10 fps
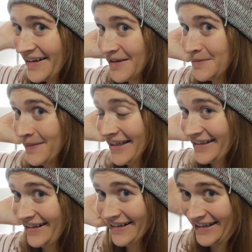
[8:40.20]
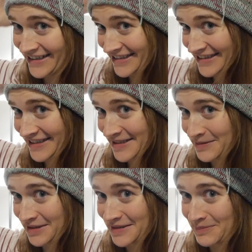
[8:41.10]
Oh my gosh, this is
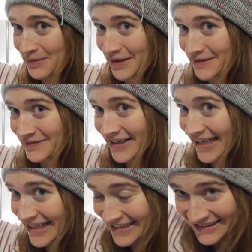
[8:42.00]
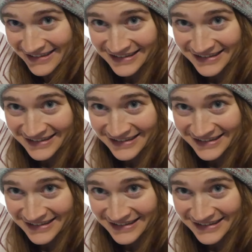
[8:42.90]
just perfect.